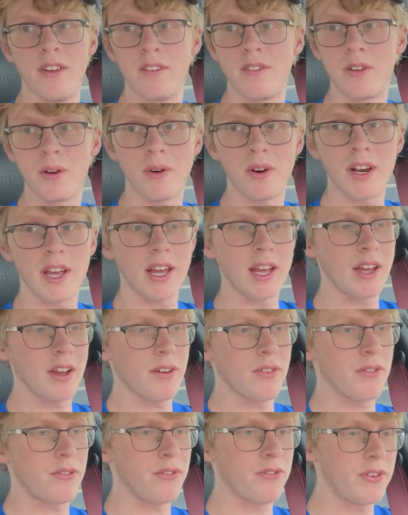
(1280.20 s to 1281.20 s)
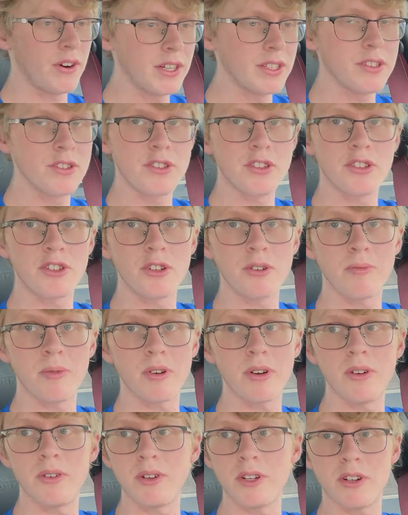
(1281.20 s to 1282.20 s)
if you want a fun
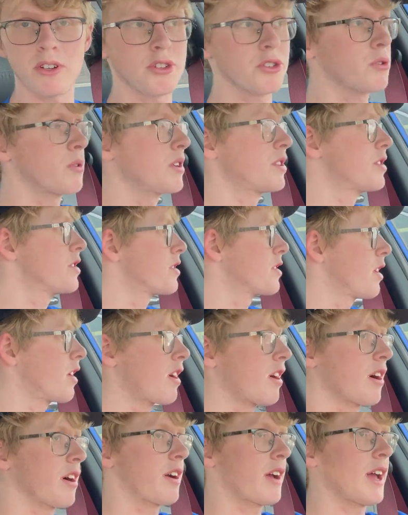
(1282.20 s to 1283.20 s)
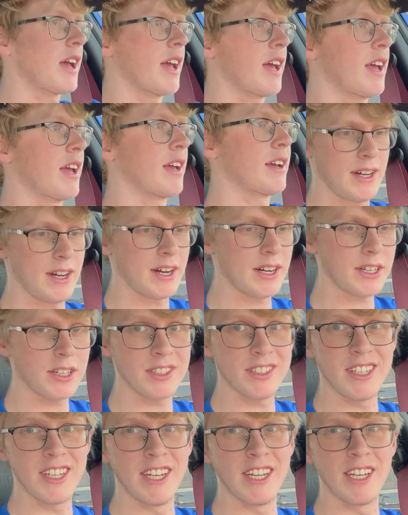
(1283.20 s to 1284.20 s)
Subaru, your choices are a
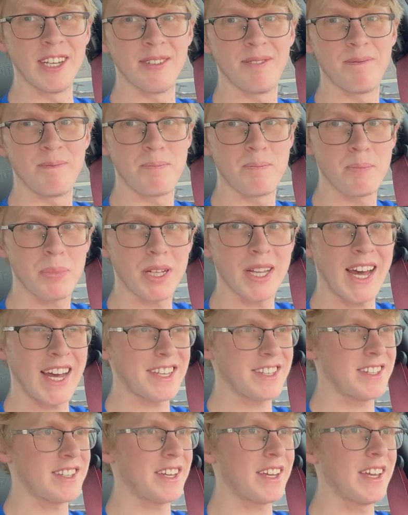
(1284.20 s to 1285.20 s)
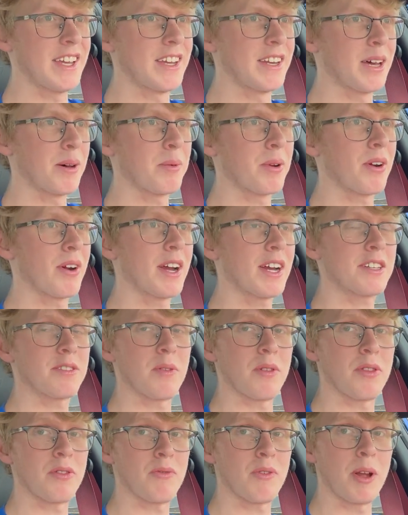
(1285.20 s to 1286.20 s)
ugly, plasticky WRX
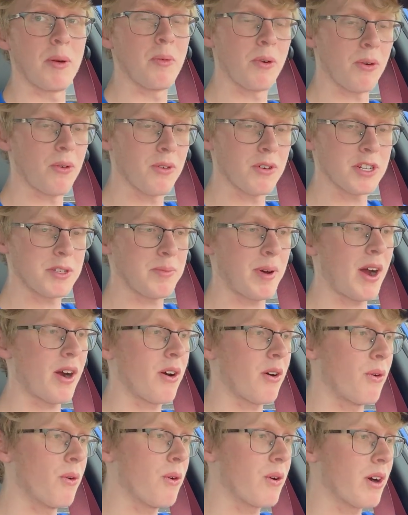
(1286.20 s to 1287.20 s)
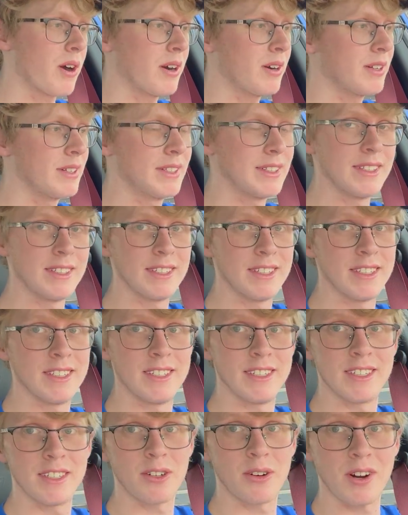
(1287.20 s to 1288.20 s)
with 3 more horsepower or
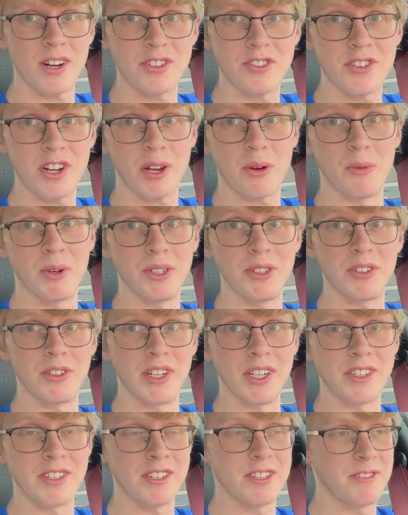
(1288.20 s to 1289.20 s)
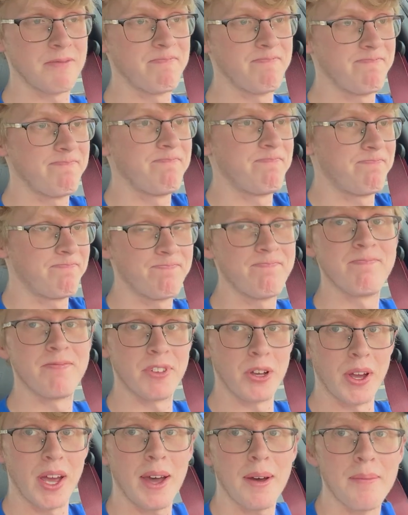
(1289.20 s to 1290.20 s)
Crosstrek Wilderness.
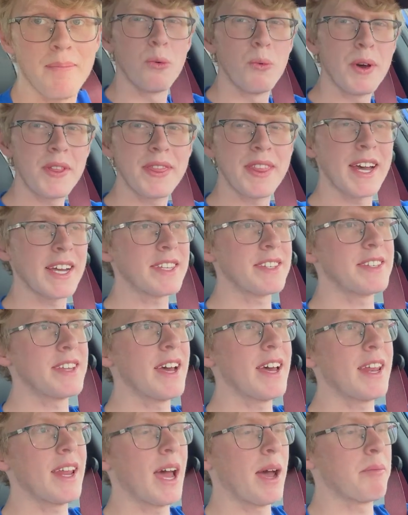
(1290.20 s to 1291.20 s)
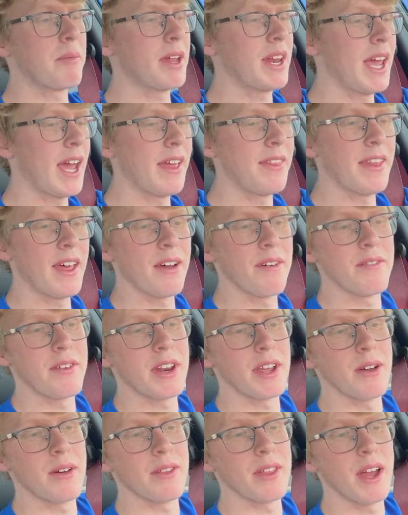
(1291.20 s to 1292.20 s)
So yeah, with that said, I'm gonna end that
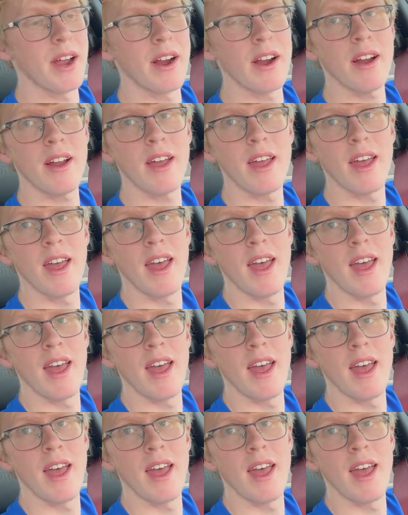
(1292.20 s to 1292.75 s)
video there.